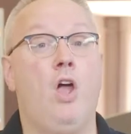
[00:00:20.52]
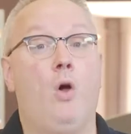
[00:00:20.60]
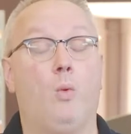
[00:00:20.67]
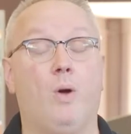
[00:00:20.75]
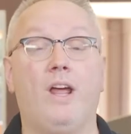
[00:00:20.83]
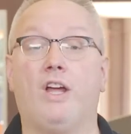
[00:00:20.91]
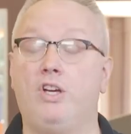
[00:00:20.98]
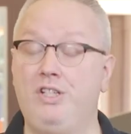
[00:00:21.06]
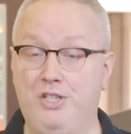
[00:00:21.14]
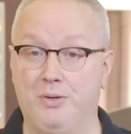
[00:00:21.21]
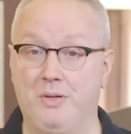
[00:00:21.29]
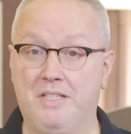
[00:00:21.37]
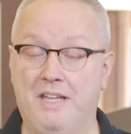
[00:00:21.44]
What I could
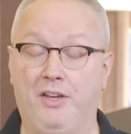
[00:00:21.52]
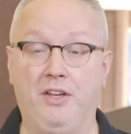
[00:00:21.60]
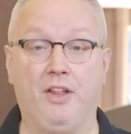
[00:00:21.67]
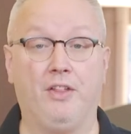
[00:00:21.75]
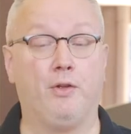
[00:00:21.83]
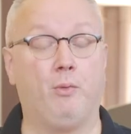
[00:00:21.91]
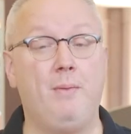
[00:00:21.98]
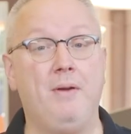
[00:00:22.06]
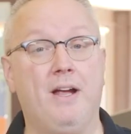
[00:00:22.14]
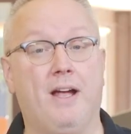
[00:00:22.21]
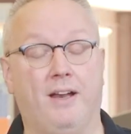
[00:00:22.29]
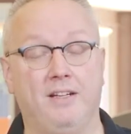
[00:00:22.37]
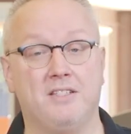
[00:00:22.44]
do is tell you that the ribbon
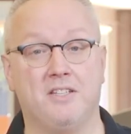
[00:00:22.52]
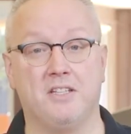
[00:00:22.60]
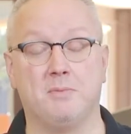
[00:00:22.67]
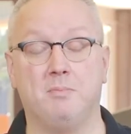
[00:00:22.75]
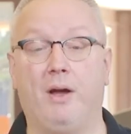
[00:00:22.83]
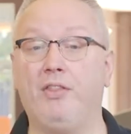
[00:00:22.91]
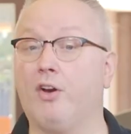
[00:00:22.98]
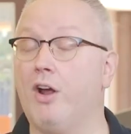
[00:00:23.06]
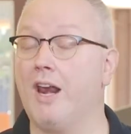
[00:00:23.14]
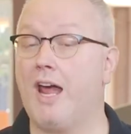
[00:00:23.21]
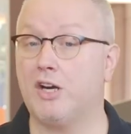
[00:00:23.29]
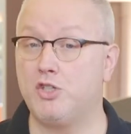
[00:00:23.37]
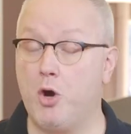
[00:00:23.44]
cuttings this month are on
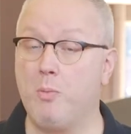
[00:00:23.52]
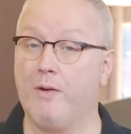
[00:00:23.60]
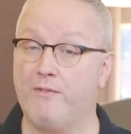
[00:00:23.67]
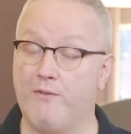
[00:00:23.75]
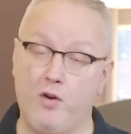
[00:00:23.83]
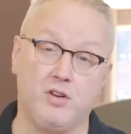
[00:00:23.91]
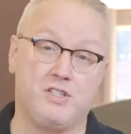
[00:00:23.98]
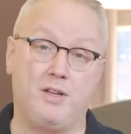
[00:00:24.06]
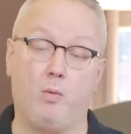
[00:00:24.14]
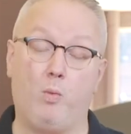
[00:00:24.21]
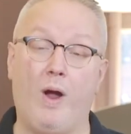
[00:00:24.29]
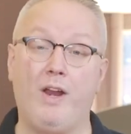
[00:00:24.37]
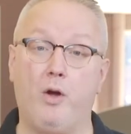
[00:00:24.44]
October 1st at
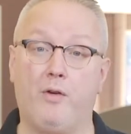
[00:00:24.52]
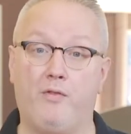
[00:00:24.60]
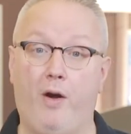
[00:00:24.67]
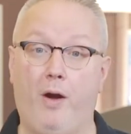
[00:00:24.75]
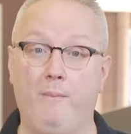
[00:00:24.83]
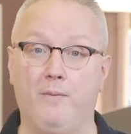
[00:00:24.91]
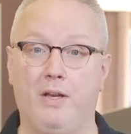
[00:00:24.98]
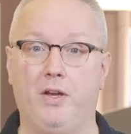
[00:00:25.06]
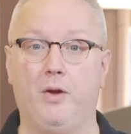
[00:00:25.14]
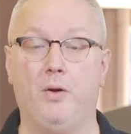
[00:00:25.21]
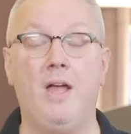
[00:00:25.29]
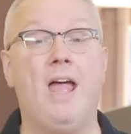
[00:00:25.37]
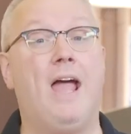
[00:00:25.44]
White Oak Farm Venue,
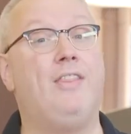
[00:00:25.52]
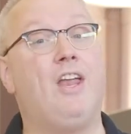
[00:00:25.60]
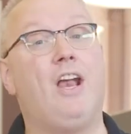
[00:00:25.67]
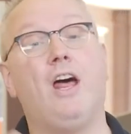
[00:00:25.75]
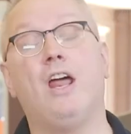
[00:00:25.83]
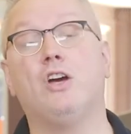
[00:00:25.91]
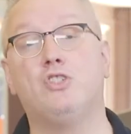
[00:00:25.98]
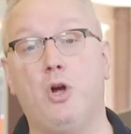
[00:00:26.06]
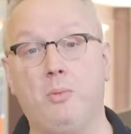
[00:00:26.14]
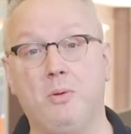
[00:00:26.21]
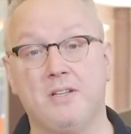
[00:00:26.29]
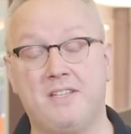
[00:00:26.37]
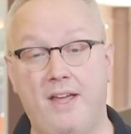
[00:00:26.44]
and then on
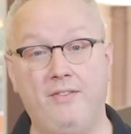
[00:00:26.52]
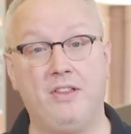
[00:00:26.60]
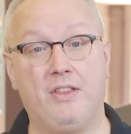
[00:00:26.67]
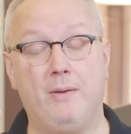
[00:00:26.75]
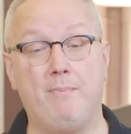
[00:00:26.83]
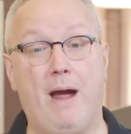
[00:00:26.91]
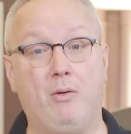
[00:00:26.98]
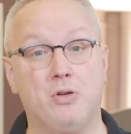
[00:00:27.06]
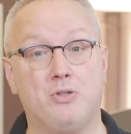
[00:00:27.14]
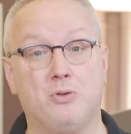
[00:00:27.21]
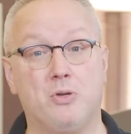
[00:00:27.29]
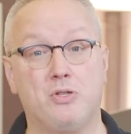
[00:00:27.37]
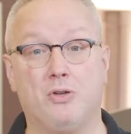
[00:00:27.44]
October 7th at Power
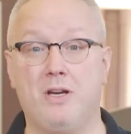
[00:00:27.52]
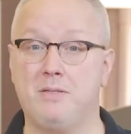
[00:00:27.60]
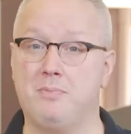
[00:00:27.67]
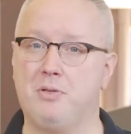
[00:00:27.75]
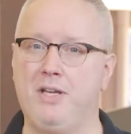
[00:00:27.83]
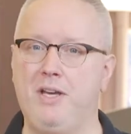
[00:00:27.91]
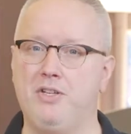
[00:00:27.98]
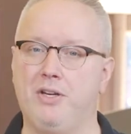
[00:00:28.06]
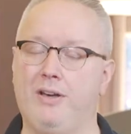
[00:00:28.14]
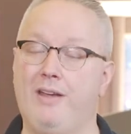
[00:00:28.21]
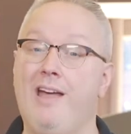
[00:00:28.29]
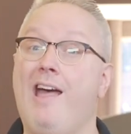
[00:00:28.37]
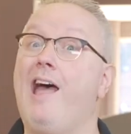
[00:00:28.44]
Source Transportation,
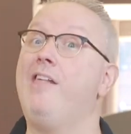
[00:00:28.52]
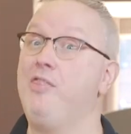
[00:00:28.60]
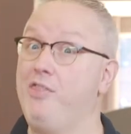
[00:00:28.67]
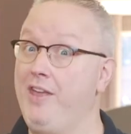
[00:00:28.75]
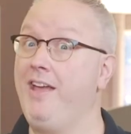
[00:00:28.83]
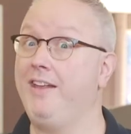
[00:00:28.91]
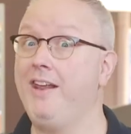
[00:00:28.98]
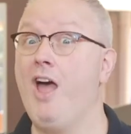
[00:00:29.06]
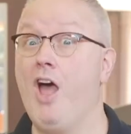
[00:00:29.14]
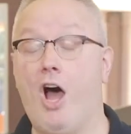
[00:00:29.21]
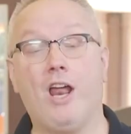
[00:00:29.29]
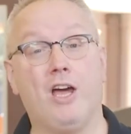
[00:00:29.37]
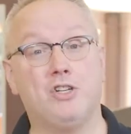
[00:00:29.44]
and then
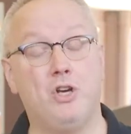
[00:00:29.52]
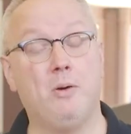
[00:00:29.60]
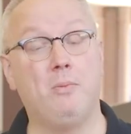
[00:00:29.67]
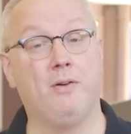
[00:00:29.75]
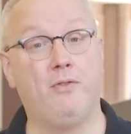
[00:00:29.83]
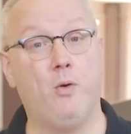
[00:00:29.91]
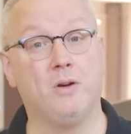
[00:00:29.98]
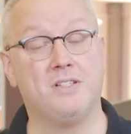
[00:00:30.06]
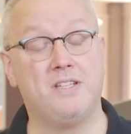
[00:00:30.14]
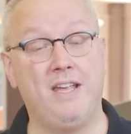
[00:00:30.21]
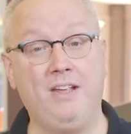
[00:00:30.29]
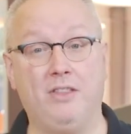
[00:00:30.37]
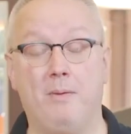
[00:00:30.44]
on October
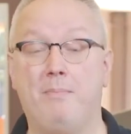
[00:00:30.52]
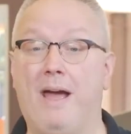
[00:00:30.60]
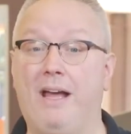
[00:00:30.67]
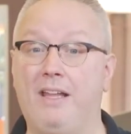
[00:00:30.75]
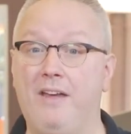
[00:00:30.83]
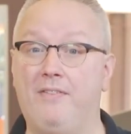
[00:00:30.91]
14th at Ballet